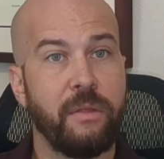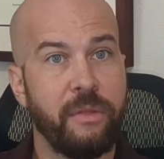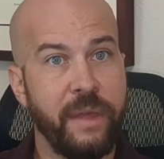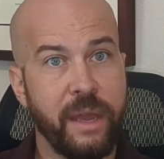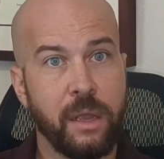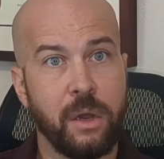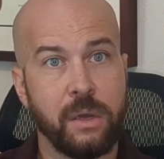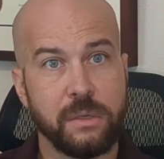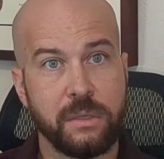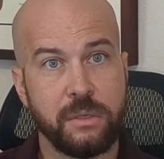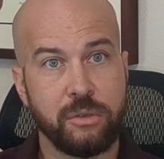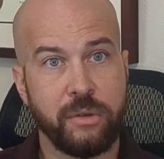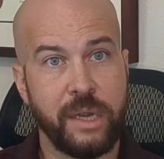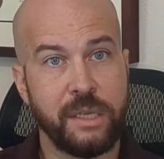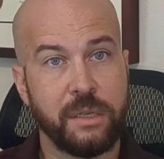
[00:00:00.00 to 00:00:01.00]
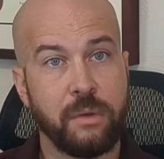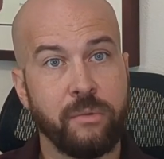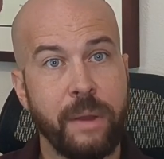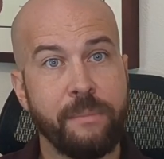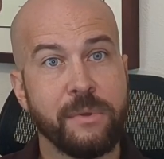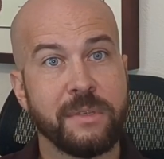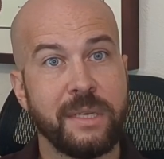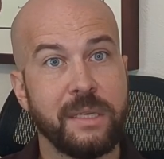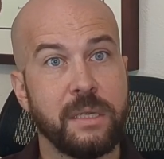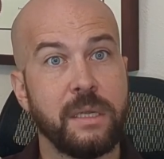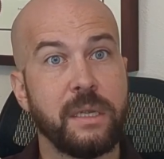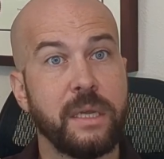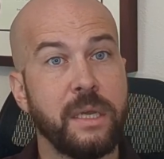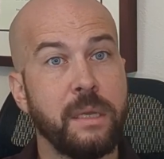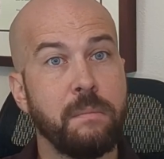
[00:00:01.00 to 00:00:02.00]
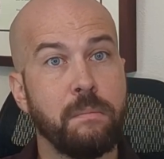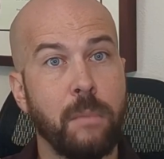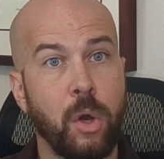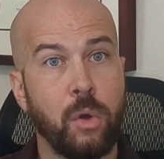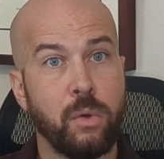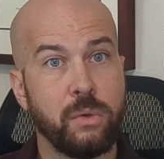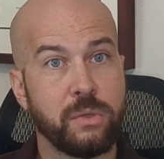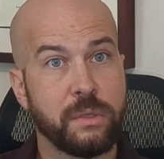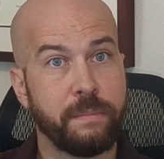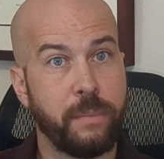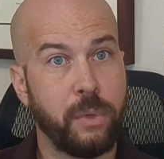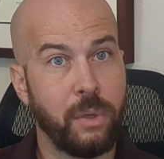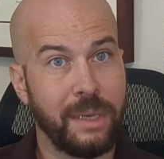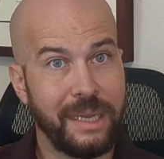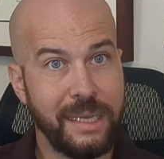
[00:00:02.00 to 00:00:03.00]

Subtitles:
Their concentration represented in moles per